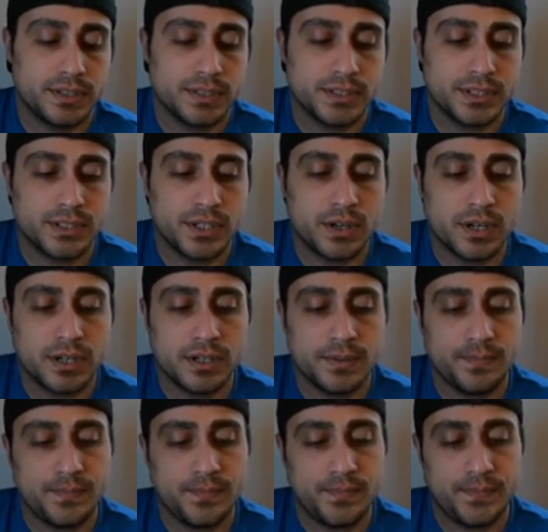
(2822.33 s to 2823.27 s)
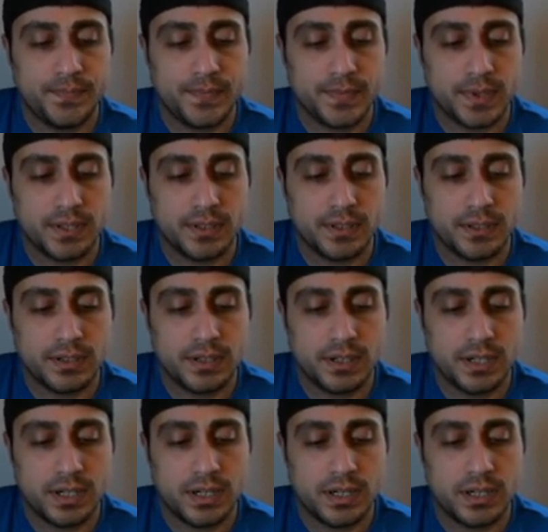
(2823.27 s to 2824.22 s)
start
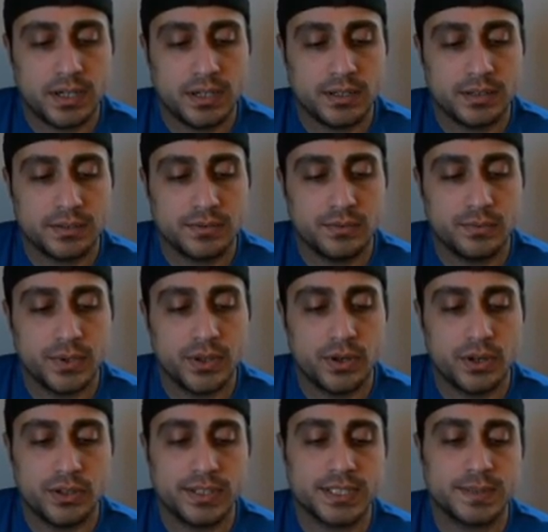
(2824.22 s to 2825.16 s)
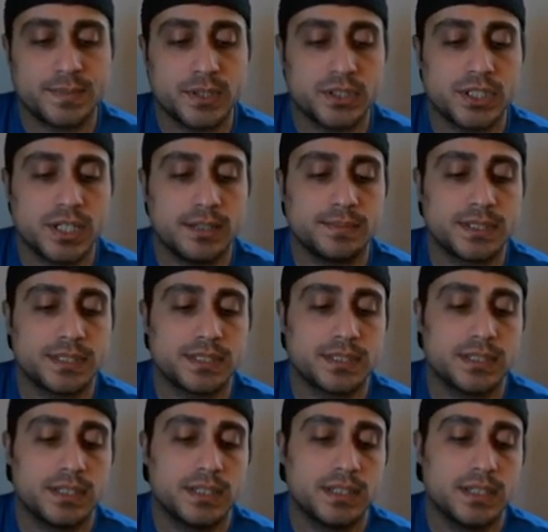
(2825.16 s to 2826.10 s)
with all these push-ups.
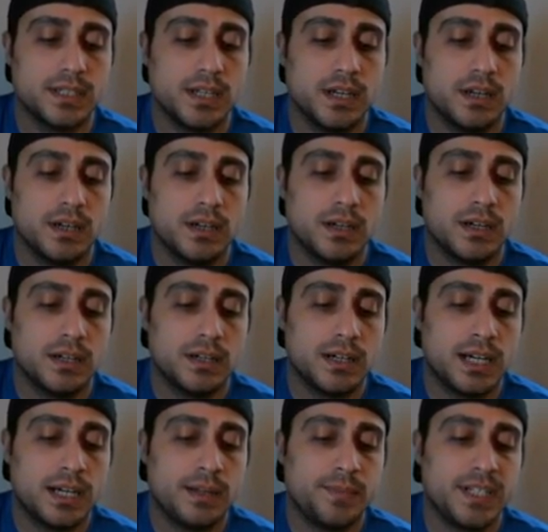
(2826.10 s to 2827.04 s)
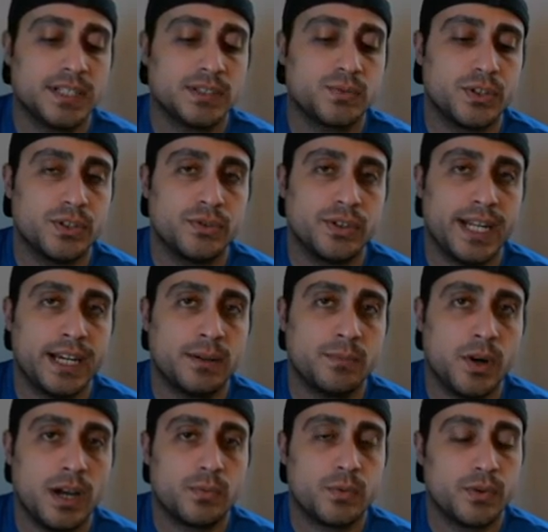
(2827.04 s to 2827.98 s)
And because we're doing
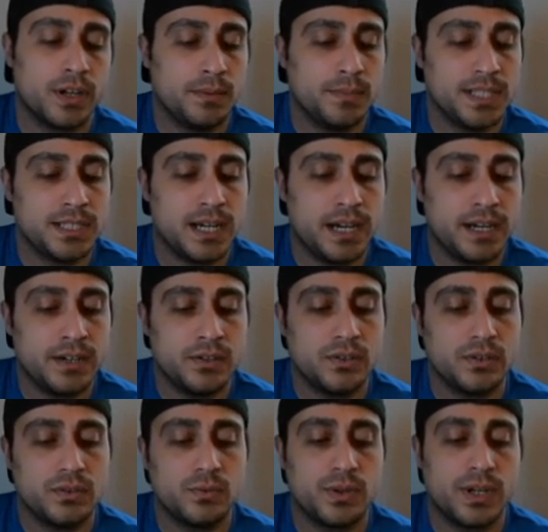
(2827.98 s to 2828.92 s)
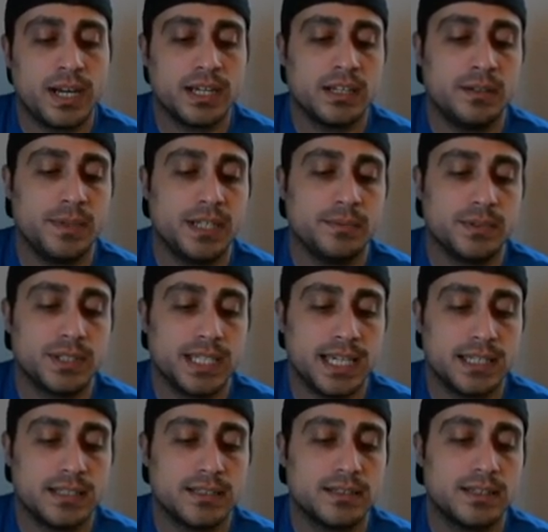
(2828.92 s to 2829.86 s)
AMRAP, we're going to be tired. We're not going to be able to
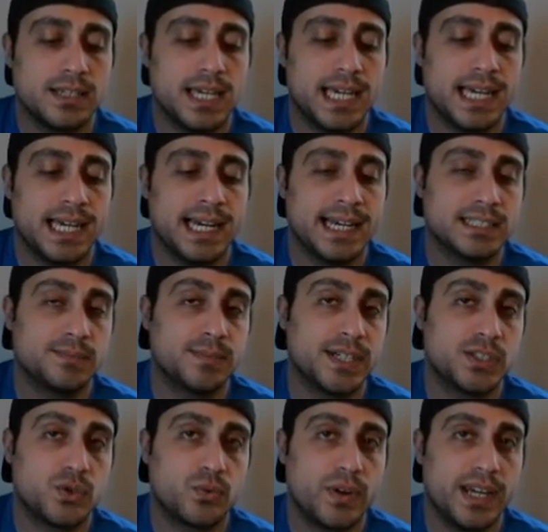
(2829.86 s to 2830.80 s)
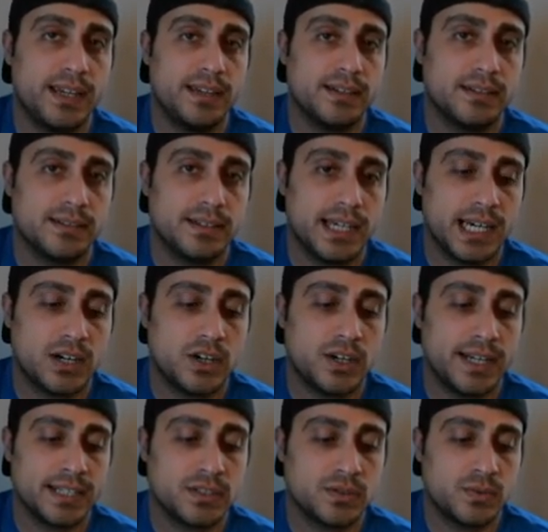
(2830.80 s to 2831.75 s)
get as much weight at our
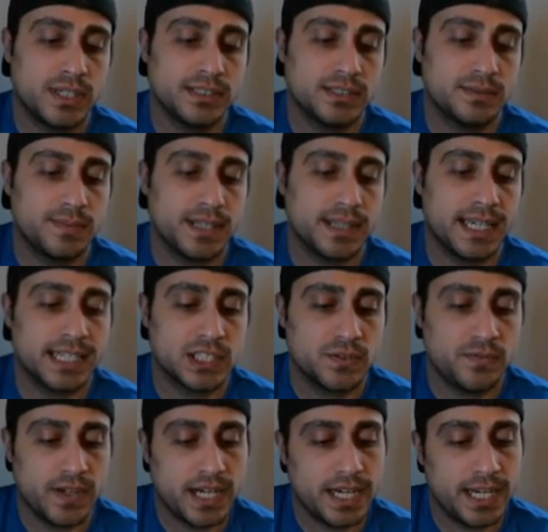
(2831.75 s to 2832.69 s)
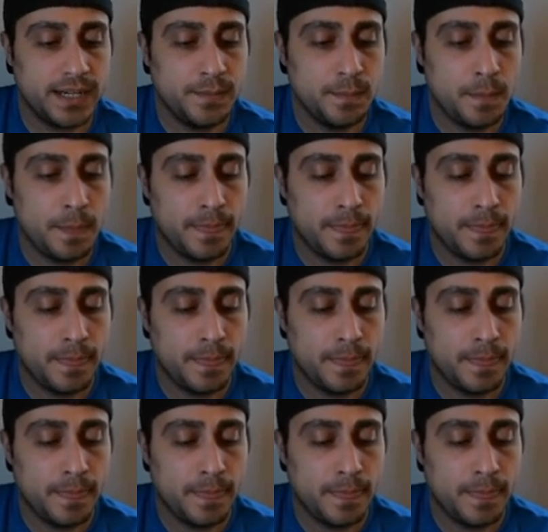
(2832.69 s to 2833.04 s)
next ones, but that's fine,